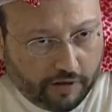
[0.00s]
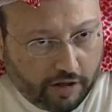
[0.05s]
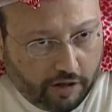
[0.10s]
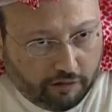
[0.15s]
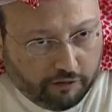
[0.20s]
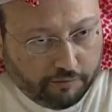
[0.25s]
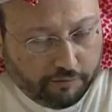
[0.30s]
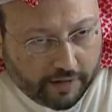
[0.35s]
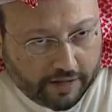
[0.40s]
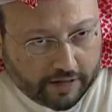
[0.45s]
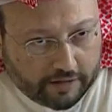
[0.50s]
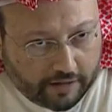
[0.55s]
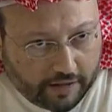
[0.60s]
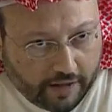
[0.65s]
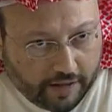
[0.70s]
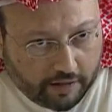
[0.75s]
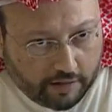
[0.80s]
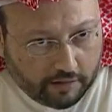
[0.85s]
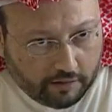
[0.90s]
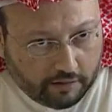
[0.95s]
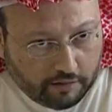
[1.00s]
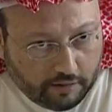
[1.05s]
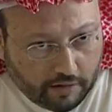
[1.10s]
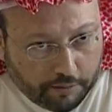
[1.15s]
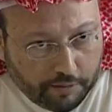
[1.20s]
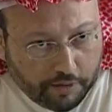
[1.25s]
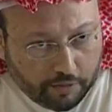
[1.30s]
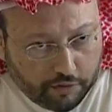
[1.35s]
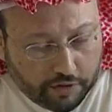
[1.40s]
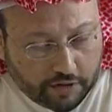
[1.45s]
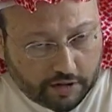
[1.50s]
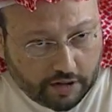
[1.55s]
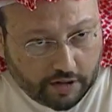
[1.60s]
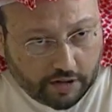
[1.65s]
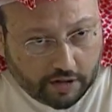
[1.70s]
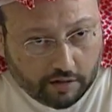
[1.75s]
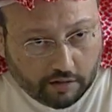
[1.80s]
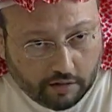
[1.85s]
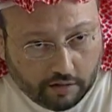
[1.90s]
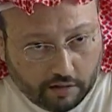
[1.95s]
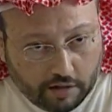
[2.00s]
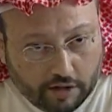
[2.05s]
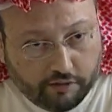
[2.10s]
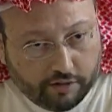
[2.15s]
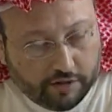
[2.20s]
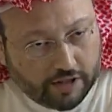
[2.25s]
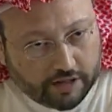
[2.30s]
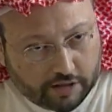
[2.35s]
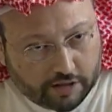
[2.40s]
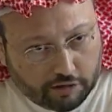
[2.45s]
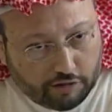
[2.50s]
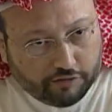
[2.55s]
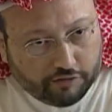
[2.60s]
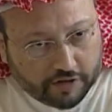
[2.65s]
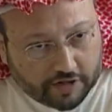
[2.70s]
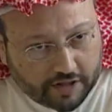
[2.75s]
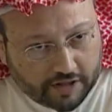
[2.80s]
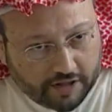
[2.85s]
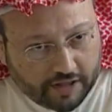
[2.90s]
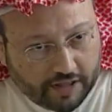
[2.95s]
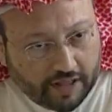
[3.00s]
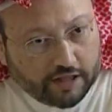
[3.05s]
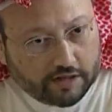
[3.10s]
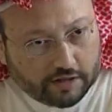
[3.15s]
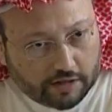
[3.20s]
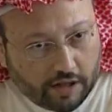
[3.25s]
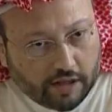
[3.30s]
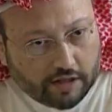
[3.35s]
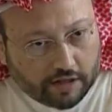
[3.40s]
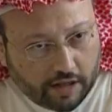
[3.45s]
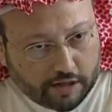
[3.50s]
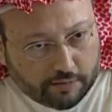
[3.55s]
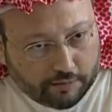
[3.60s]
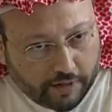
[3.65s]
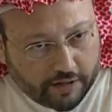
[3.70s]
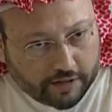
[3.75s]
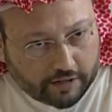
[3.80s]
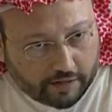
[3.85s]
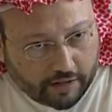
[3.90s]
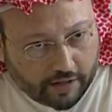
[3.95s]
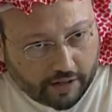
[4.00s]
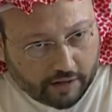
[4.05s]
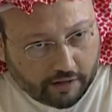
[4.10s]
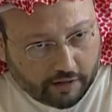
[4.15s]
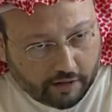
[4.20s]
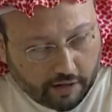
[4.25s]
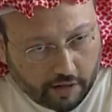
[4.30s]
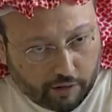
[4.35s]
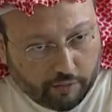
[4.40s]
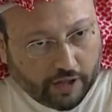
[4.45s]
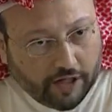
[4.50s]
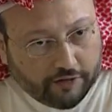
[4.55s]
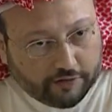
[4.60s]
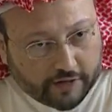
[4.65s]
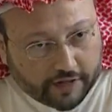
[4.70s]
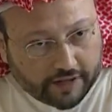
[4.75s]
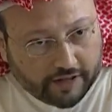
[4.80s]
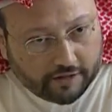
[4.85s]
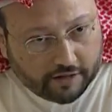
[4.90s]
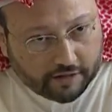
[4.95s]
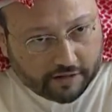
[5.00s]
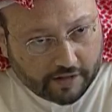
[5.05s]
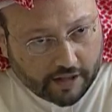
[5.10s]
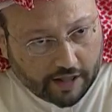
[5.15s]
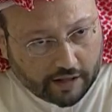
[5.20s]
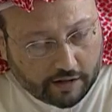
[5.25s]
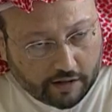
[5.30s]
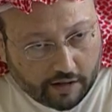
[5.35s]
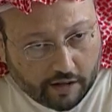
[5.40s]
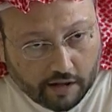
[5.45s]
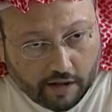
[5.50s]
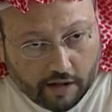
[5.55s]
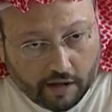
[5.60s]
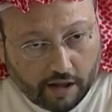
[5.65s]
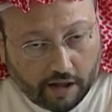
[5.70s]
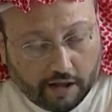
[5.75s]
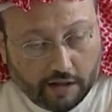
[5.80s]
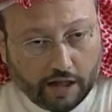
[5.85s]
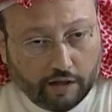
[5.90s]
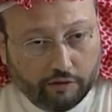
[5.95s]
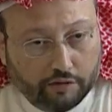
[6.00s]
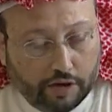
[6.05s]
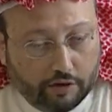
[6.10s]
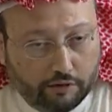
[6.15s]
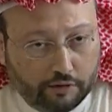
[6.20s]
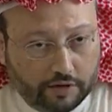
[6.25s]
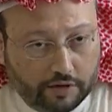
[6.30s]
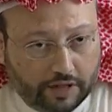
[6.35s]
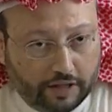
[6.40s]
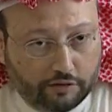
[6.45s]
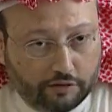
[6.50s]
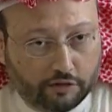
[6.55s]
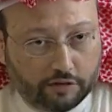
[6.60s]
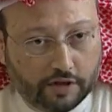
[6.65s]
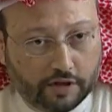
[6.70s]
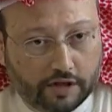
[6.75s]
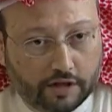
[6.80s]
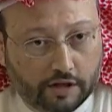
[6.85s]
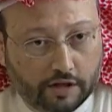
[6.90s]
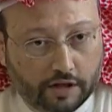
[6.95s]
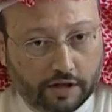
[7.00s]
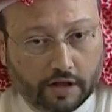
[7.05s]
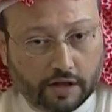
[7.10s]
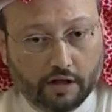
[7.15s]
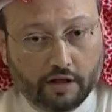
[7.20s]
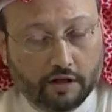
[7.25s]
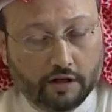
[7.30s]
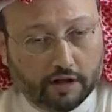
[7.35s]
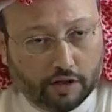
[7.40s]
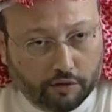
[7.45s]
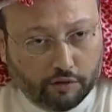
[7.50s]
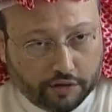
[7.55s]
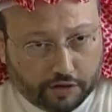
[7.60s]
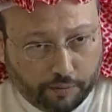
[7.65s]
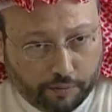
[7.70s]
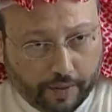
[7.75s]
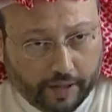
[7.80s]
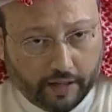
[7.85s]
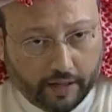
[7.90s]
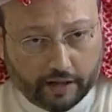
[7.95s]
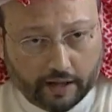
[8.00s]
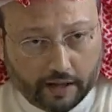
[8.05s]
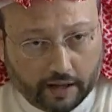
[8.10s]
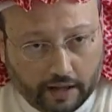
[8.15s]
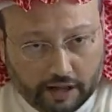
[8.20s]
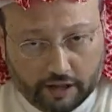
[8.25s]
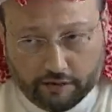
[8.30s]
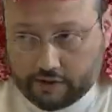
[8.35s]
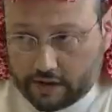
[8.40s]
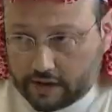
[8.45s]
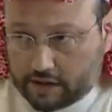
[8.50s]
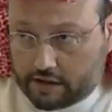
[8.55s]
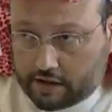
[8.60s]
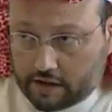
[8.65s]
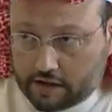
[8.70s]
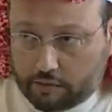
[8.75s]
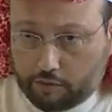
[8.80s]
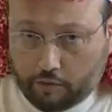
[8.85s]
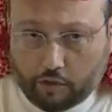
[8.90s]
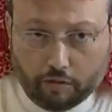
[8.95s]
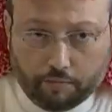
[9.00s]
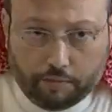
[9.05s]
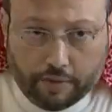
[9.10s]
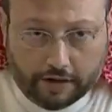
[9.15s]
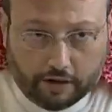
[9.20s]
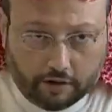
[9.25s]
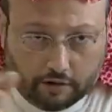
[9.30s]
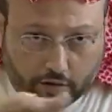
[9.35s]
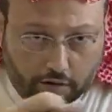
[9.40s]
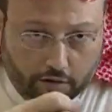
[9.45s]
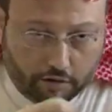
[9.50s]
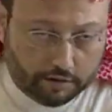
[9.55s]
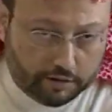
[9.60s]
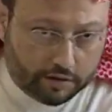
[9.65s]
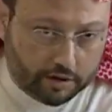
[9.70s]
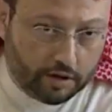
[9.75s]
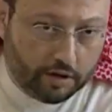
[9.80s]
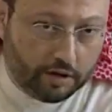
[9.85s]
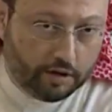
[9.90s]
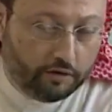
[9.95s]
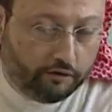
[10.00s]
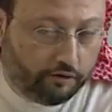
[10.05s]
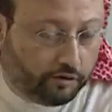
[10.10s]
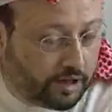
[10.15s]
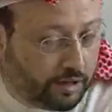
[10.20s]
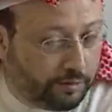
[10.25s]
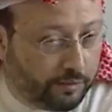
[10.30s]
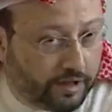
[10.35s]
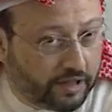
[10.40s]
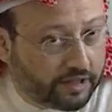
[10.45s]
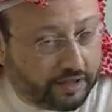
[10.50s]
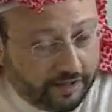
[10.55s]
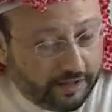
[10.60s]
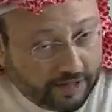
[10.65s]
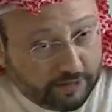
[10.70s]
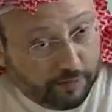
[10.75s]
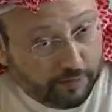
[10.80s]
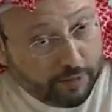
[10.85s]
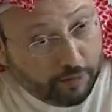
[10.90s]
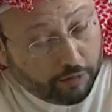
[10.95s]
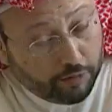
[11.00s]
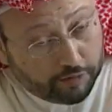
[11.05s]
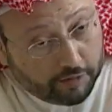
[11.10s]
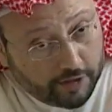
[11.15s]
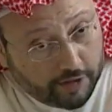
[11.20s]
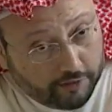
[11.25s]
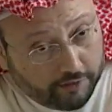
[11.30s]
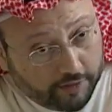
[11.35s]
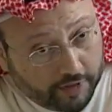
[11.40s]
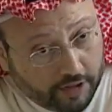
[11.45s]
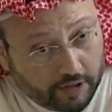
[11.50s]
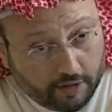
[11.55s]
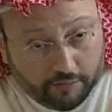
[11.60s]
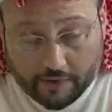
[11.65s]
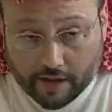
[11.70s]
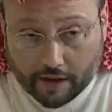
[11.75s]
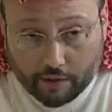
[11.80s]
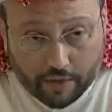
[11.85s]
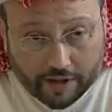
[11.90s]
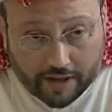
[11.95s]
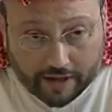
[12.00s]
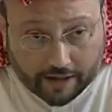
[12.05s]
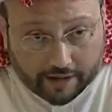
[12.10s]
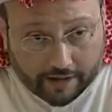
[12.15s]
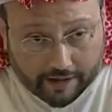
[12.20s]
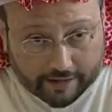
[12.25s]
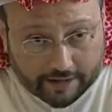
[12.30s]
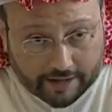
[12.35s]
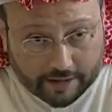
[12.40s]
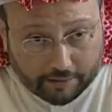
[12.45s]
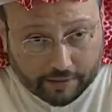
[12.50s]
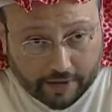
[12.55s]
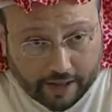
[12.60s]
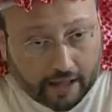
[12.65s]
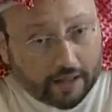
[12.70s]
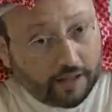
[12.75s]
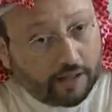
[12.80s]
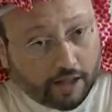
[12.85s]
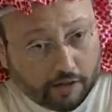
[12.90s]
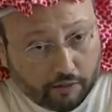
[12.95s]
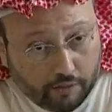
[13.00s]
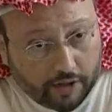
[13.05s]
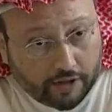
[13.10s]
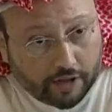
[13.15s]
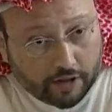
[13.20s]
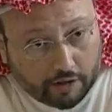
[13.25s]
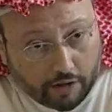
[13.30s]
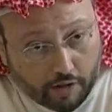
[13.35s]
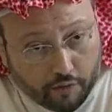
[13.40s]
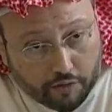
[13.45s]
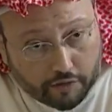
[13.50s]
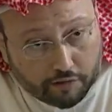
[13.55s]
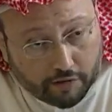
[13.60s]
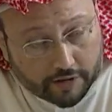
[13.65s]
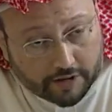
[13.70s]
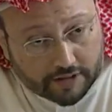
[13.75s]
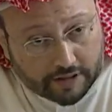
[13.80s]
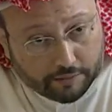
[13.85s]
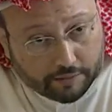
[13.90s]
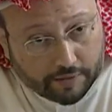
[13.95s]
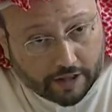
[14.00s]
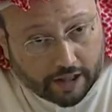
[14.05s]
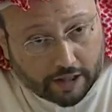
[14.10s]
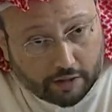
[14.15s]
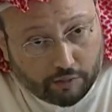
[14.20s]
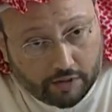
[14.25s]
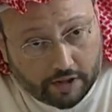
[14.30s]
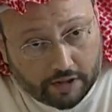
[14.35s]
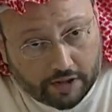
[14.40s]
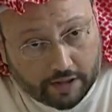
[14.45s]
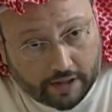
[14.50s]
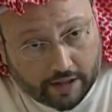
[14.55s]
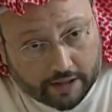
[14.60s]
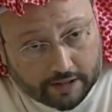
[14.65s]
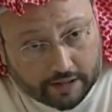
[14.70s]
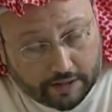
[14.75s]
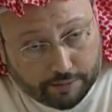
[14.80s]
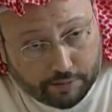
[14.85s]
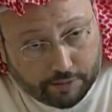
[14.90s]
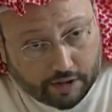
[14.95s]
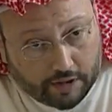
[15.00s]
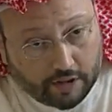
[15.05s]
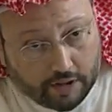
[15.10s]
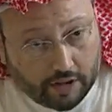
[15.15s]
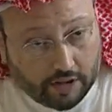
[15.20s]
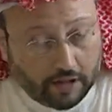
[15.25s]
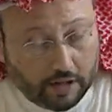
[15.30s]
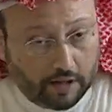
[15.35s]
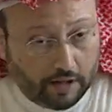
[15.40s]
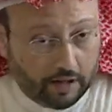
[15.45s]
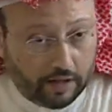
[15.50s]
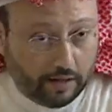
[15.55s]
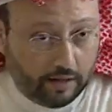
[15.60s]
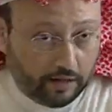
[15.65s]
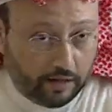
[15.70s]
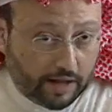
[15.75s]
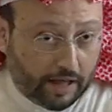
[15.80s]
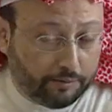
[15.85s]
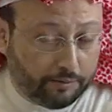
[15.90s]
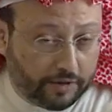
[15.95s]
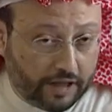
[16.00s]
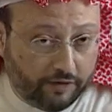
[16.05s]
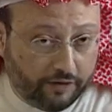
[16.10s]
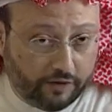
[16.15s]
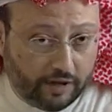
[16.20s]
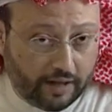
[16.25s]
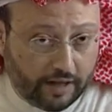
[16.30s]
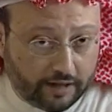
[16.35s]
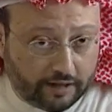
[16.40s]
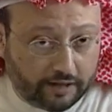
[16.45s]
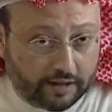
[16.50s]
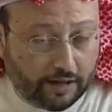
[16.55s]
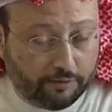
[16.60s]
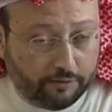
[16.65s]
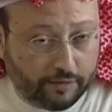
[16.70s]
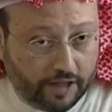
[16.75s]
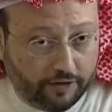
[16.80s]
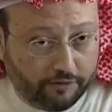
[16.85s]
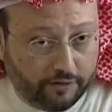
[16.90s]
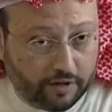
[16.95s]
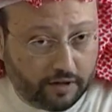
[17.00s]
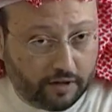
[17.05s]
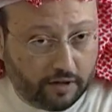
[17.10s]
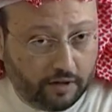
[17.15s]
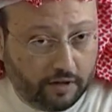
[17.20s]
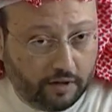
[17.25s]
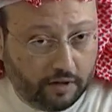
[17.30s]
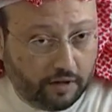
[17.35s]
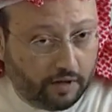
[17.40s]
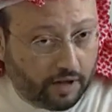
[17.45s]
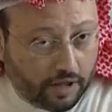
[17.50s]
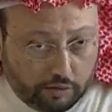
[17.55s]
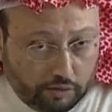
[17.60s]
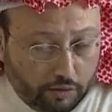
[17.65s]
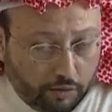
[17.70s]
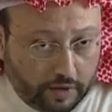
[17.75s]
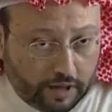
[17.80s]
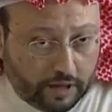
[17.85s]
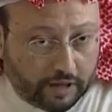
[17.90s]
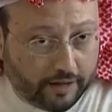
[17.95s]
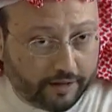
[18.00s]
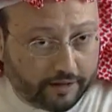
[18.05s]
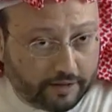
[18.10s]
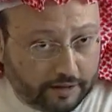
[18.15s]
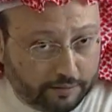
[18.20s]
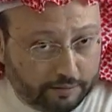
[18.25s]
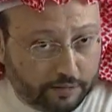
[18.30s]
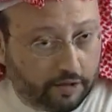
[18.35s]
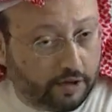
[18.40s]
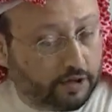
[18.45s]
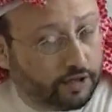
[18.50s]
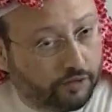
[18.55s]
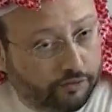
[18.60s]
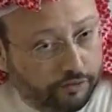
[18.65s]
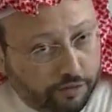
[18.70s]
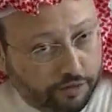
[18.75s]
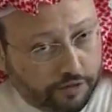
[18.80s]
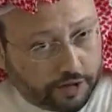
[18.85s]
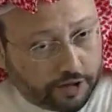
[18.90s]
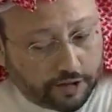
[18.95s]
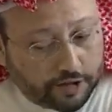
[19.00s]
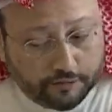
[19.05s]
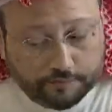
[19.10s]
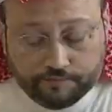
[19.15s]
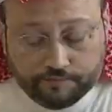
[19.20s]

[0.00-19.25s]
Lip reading: of Palestine. I mean, we see even the state of Israel as Palestine, and we have surrendered that. And now they want us to surrender the West Bank and leave just small pocket holes for the Palestinian people to live in. We cannot accept that, and we are not going to accept that. We did not accept it in Camp David, last Camp David, and we will not accept it in the future.